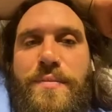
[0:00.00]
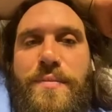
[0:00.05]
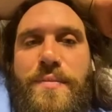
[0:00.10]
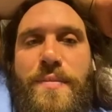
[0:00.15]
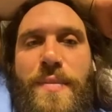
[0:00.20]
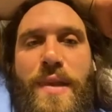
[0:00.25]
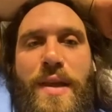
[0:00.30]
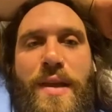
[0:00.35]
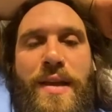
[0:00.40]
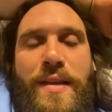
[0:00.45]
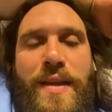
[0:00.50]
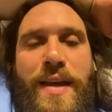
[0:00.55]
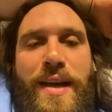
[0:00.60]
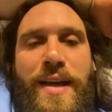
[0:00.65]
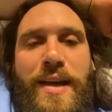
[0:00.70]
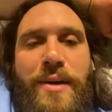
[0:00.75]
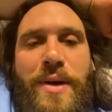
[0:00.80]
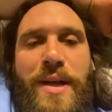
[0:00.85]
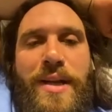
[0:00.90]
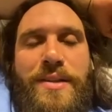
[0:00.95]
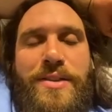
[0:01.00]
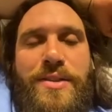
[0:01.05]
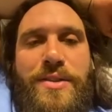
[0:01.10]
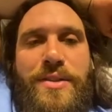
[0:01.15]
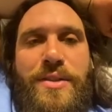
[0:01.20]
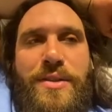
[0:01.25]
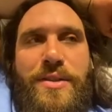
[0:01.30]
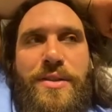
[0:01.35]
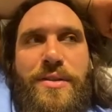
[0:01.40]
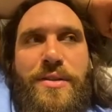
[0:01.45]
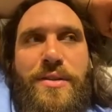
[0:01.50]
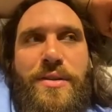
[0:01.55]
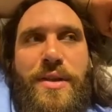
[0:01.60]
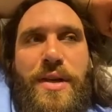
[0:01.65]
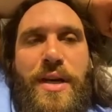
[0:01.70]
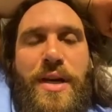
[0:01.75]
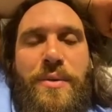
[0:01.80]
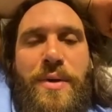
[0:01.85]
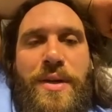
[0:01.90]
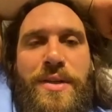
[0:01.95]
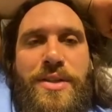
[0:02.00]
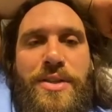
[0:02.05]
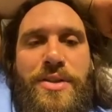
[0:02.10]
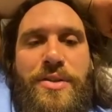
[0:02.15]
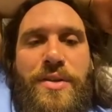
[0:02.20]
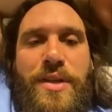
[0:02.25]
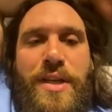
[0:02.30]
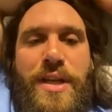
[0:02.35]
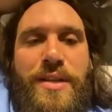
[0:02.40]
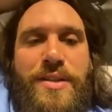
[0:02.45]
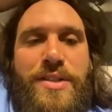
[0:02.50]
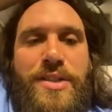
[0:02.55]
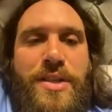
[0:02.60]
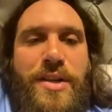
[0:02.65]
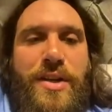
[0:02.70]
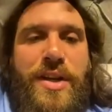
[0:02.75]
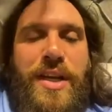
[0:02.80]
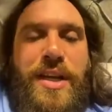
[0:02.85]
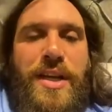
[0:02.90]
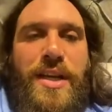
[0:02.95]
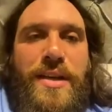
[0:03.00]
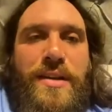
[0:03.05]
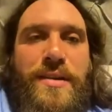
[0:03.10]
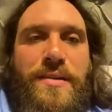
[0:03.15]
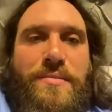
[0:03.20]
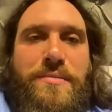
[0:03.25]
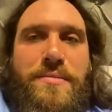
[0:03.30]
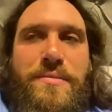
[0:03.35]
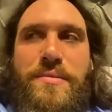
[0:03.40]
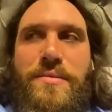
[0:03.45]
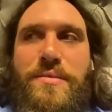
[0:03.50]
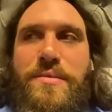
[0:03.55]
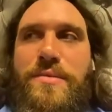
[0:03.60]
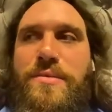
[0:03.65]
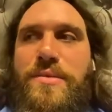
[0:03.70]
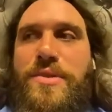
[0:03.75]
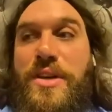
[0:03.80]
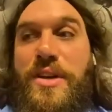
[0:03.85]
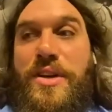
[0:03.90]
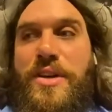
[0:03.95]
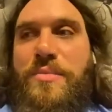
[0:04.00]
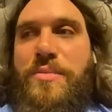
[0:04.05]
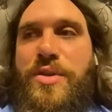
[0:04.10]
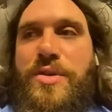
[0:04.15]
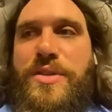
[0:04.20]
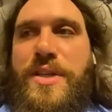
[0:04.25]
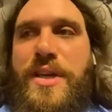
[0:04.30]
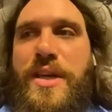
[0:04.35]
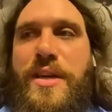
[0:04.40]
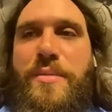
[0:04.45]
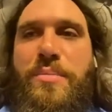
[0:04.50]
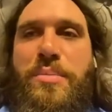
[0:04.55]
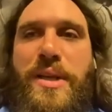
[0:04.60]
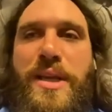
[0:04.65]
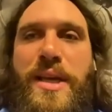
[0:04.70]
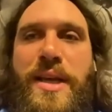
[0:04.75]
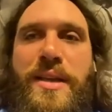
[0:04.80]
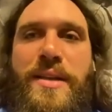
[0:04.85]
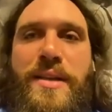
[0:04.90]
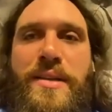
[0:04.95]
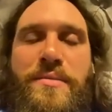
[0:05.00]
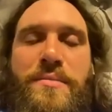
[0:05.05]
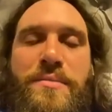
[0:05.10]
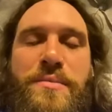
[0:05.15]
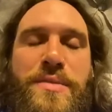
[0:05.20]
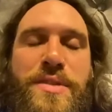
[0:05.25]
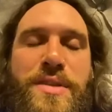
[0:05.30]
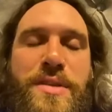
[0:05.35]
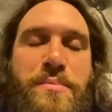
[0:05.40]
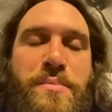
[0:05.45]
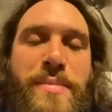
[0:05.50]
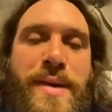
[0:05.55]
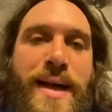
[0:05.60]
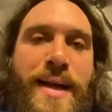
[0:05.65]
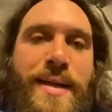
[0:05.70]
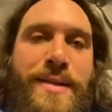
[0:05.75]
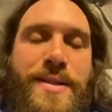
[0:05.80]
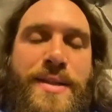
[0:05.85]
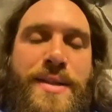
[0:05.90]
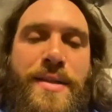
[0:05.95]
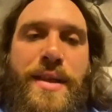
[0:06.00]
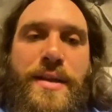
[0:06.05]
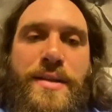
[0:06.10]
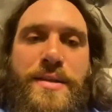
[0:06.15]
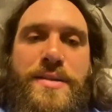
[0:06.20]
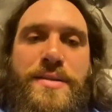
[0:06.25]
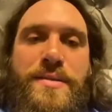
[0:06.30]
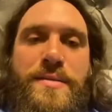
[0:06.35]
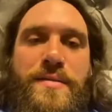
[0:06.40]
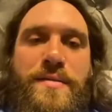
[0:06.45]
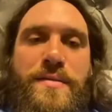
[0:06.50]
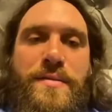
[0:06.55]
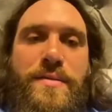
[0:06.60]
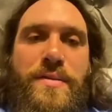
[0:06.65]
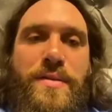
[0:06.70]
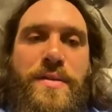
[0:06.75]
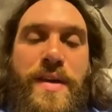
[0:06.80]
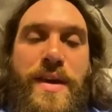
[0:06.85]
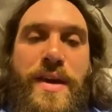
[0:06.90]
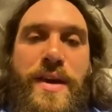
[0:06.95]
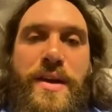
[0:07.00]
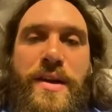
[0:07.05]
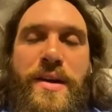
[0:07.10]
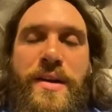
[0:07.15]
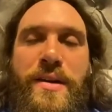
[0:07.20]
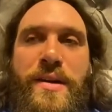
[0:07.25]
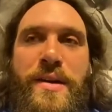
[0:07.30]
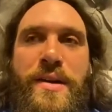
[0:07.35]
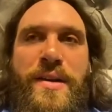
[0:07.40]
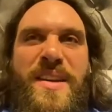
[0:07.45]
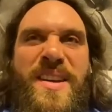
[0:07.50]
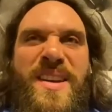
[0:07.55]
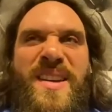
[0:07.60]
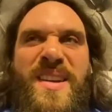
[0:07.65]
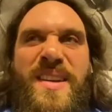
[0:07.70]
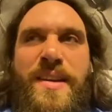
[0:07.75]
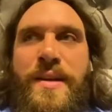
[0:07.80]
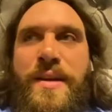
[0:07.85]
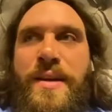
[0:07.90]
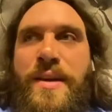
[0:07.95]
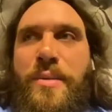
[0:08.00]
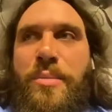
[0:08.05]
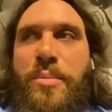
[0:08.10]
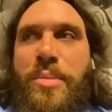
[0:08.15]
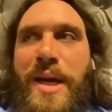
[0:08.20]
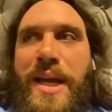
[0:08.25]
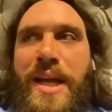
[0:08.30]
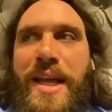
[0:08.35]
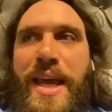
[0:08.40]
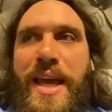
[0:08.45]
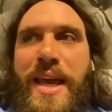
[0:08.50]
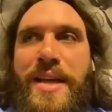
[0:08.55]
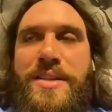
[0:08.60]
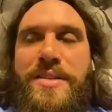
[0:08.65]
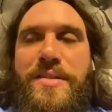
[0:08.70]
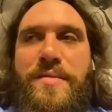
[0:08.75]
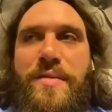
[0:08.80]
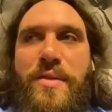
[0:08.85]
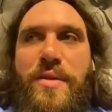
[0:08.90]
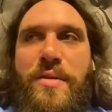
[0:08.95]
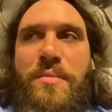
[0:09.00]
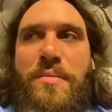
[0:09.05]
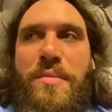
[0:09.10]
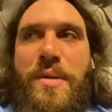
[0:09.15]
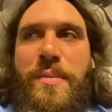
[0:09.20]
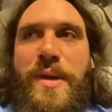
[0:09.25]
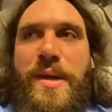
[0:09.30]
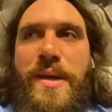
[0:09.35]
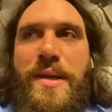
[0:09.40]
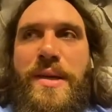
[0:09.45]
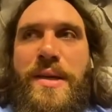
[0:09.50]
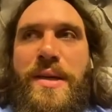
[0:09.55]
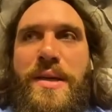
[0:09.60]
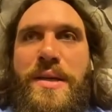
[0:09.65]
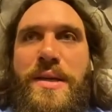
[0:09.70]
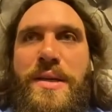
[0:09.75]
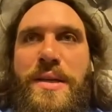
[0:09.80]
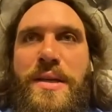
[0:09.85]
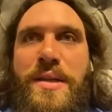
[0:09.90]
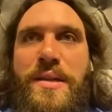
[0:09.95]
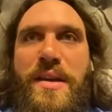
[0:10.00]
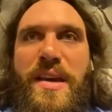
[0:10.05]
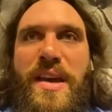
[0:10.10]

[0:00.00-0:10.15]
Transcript: And then I went to uni and studied music, played in some bands and things there. But I guess from maybe the age of